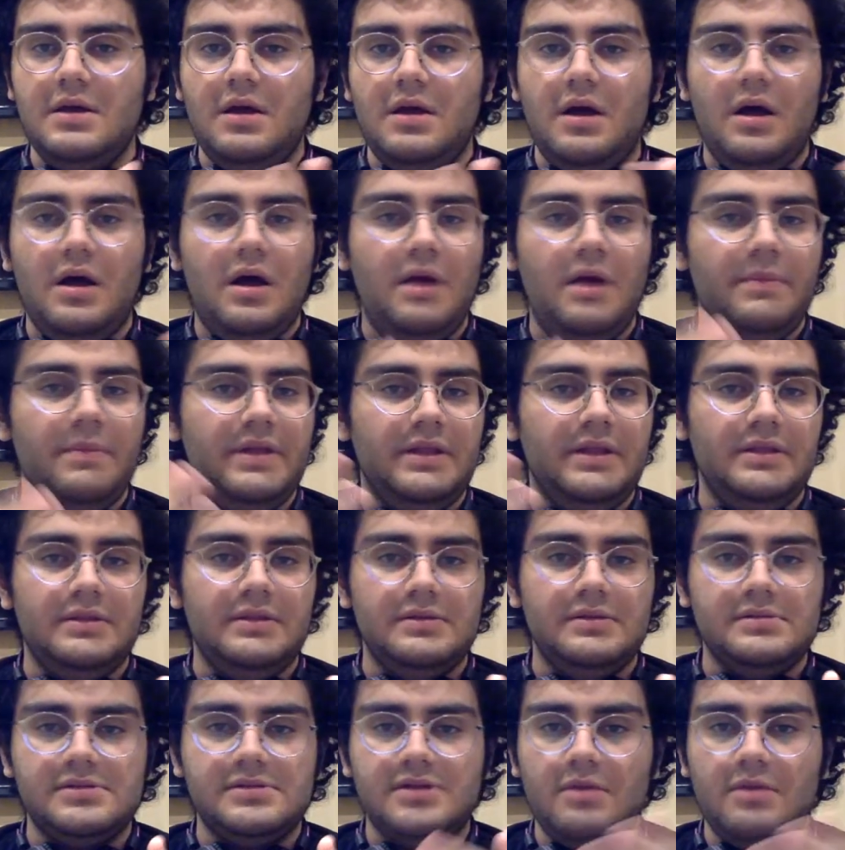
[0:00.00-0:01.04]
I mean,
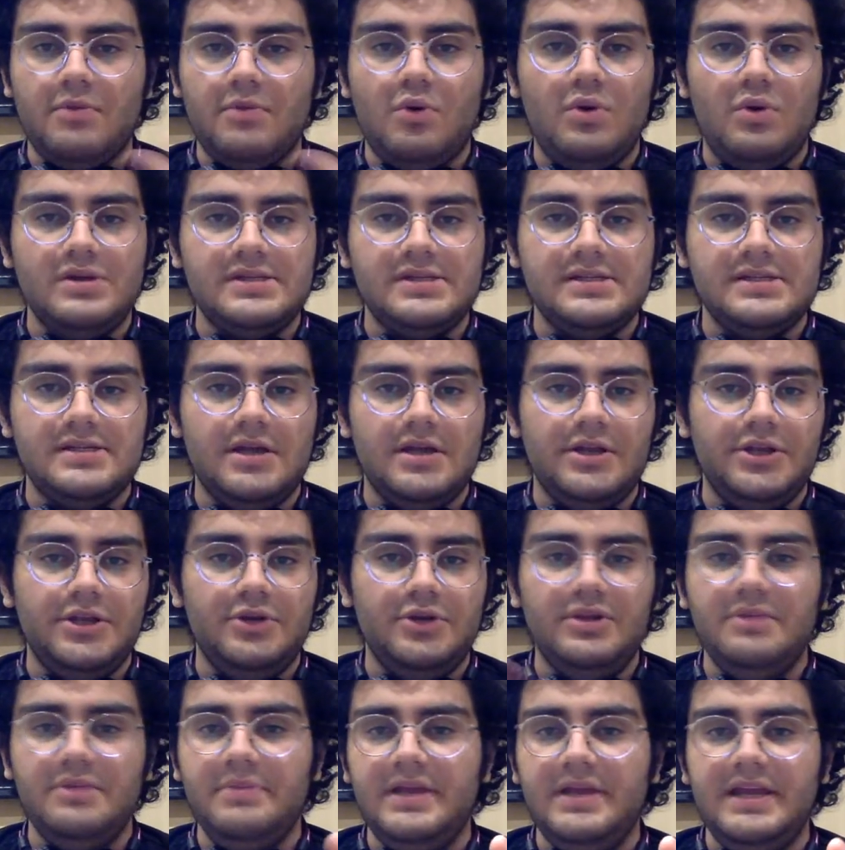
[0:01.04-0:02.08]
some courses on
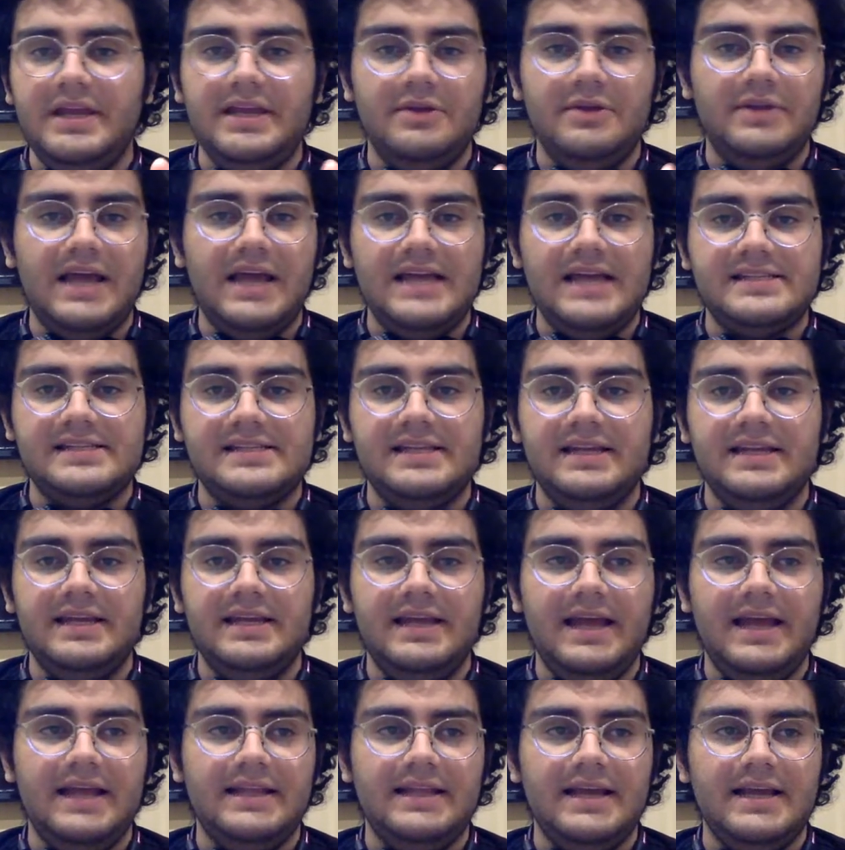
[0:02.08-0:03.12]
Udemy, Udacity,
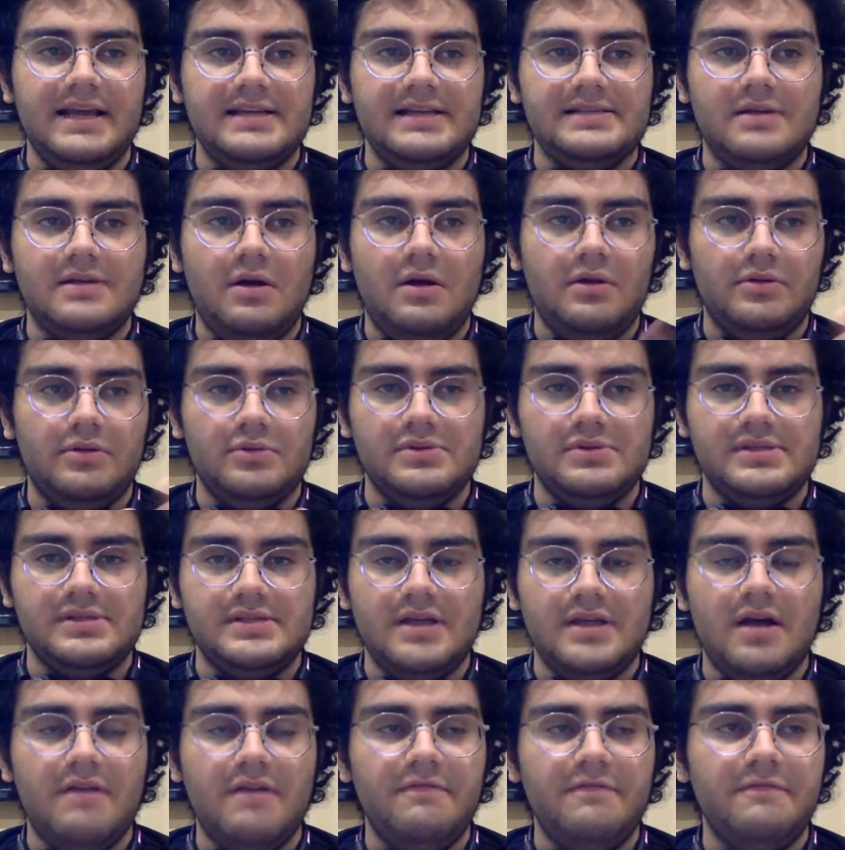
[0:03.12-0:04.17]
edX, all those
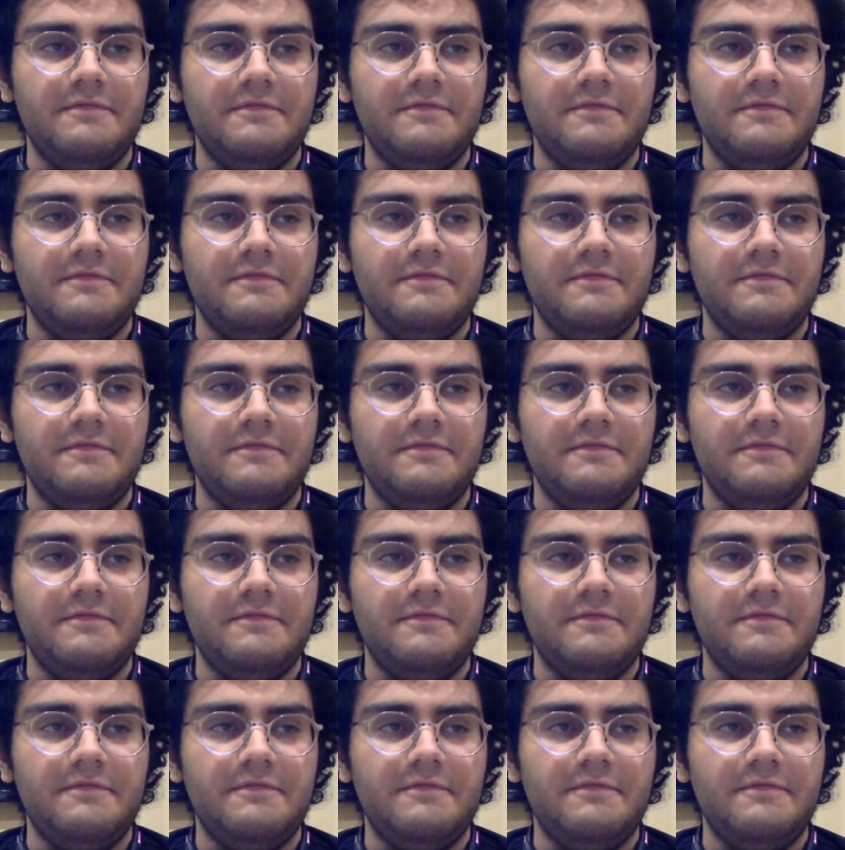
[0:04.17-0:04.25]
stuff.